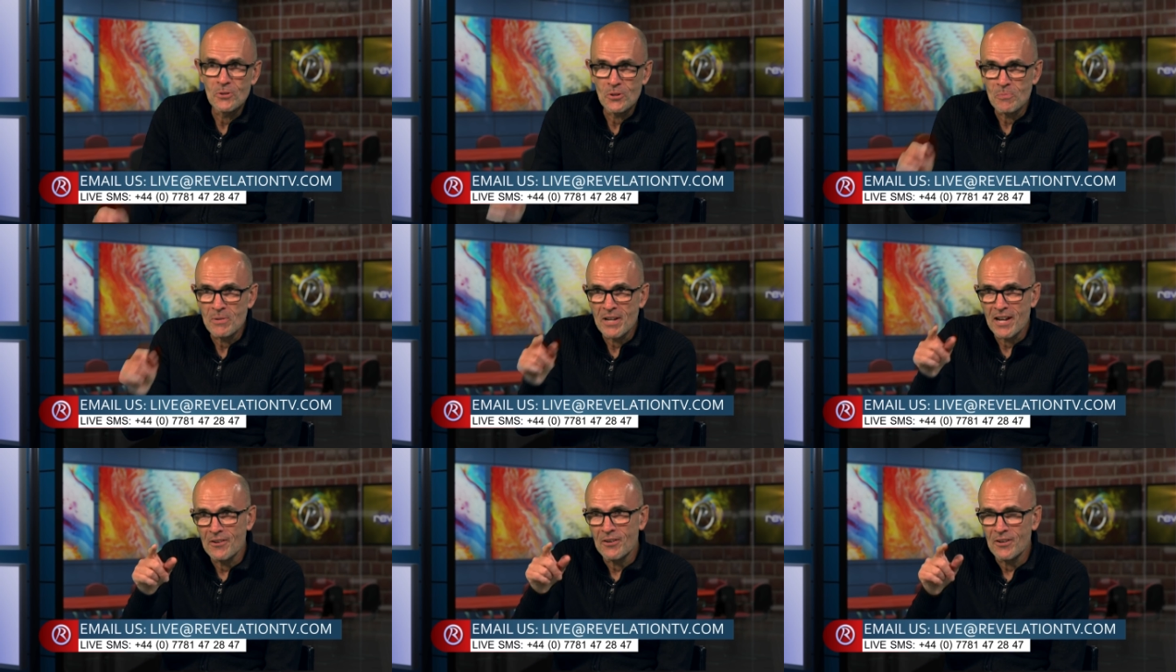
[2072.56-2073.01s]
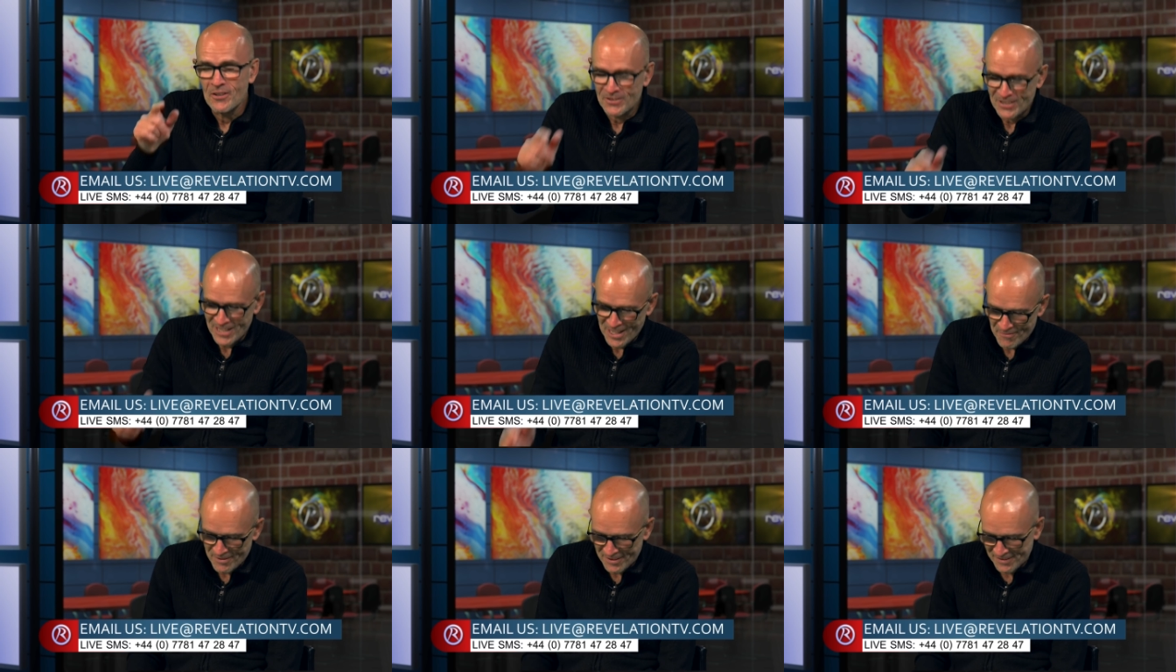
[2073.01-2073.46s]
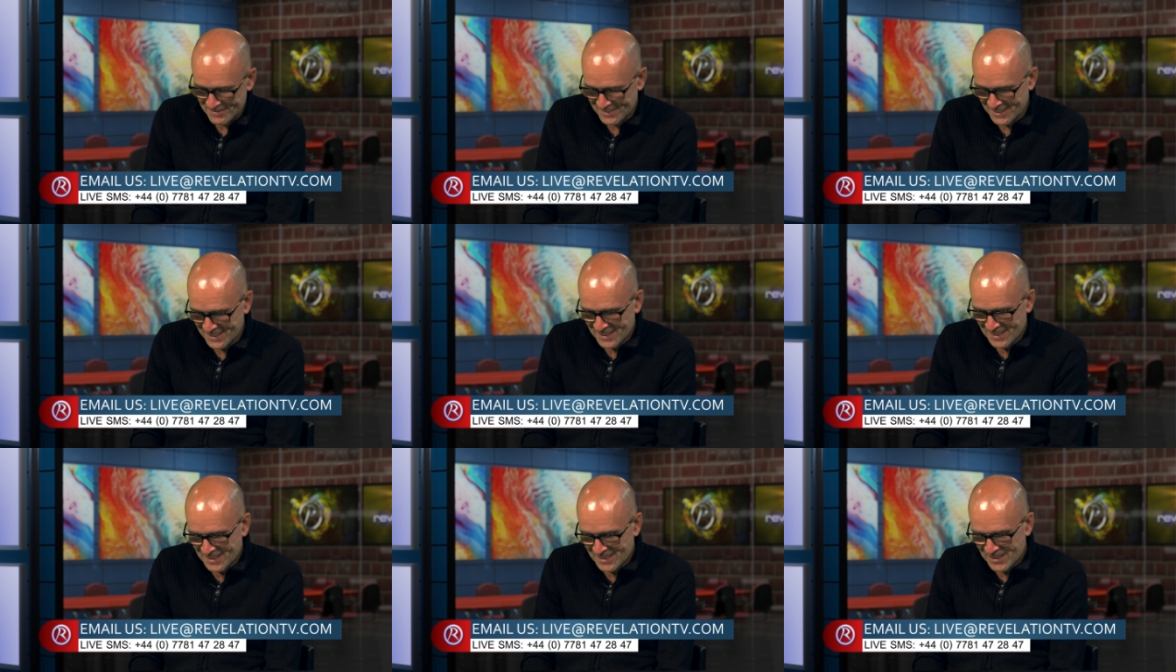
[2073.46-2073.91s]
you'd be able to answer that one. Yeah.
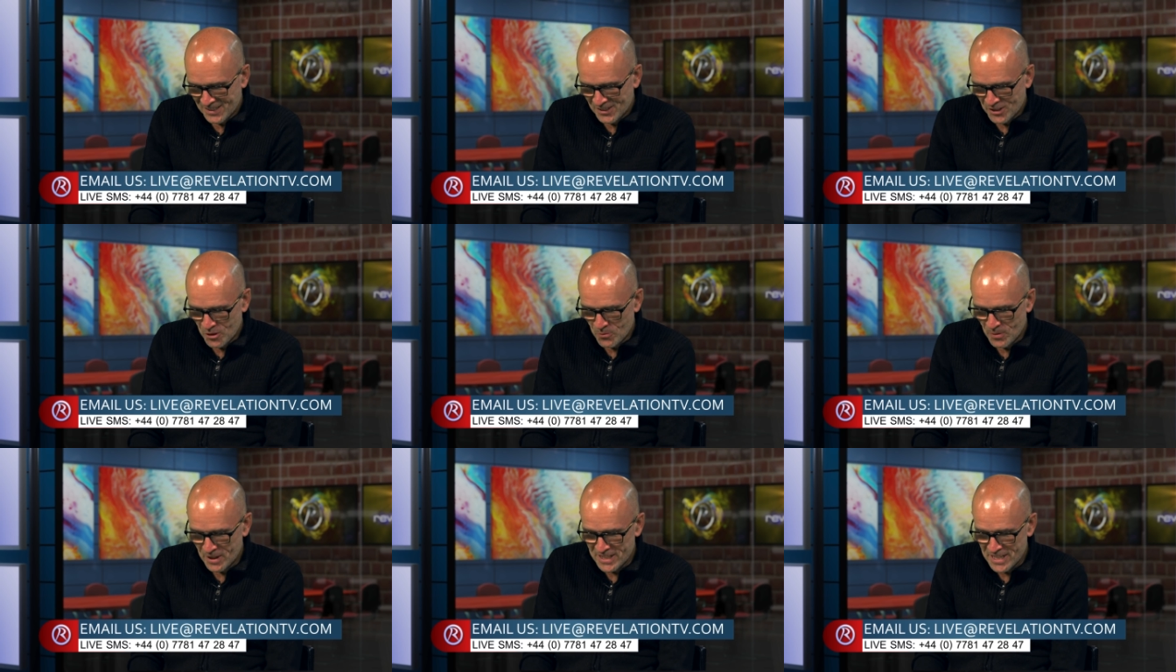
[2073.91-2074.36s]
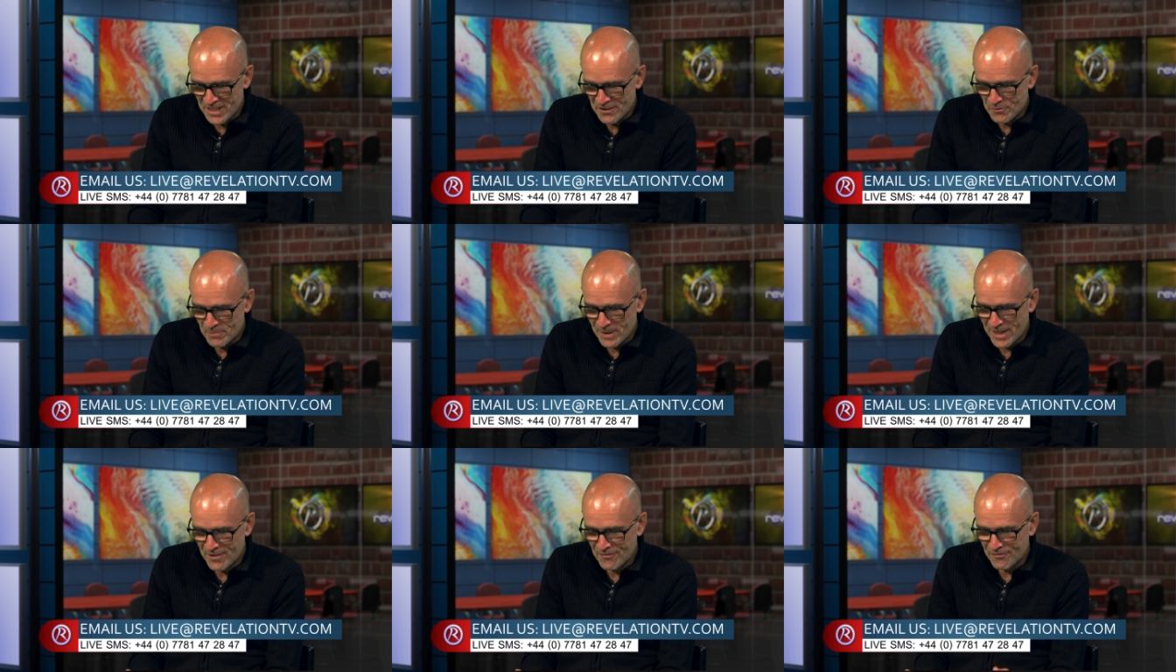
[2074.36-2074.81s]
Got one here from our,